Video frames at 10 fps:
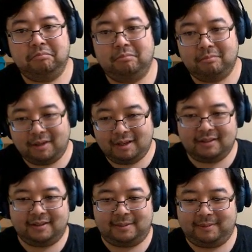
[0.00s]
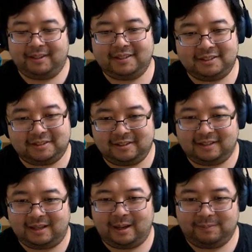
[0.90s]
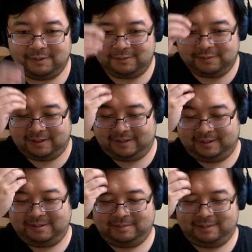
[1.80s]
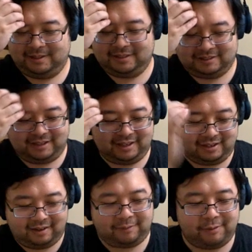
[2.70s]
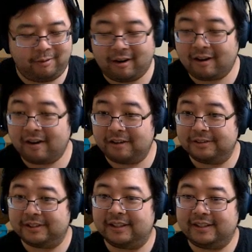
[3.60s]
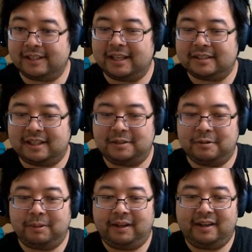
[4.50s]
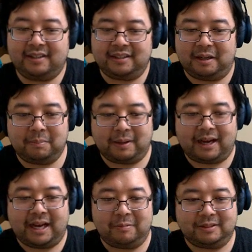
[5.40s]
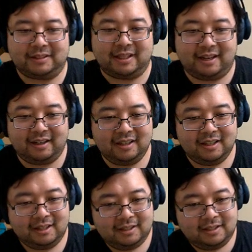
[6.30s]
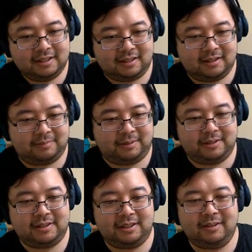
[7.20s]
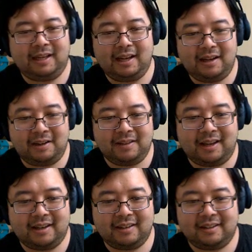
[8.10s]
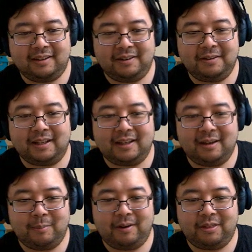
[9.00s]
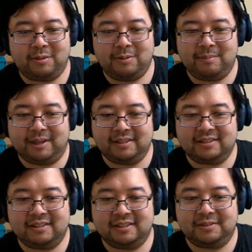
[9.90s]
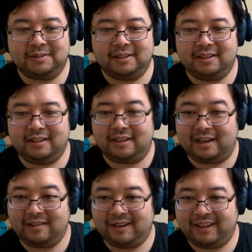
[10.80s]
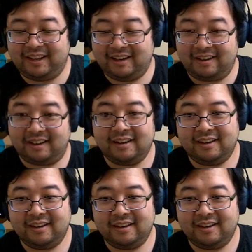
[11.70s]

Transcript: Well, I mean, that's certainly helpful for Monster Strike, and if you are using this as a new player to help guide what's there, and you see, wow, that that number 3 monster looks really good. How do I get her?